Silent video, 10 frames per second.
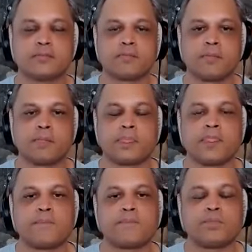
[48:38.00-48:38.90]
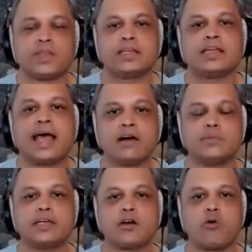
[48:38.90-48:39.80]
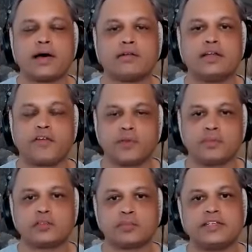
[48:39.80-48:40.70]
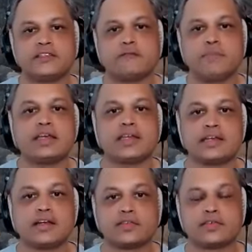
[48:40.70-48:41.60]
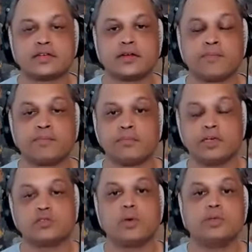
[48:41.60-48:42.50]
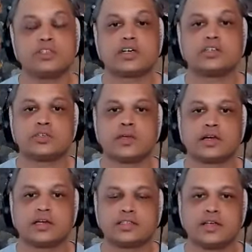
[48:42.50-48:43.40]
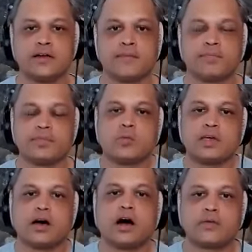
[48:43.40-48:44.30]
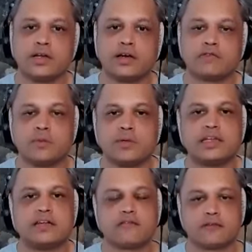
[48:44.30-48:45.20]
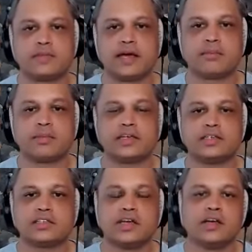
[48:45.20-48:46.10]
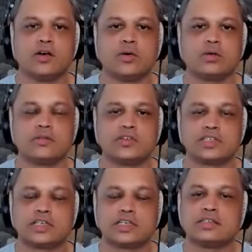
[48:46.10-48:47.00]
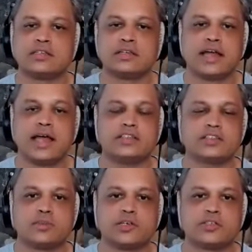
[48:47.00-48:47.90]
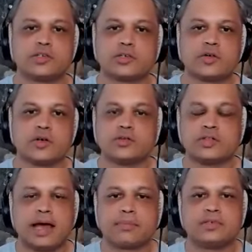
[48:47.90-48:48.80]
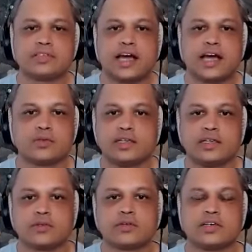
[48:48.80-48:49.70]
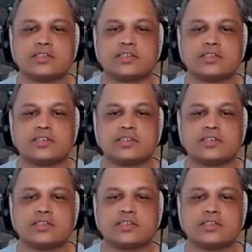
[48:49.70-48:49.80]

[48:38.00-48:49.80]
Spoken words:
And how do we go about living from this place of being enough? Because when we start to realize that we are enough and we live from that place, all of a sudden asymmetric growth happens naturally with grace and ease.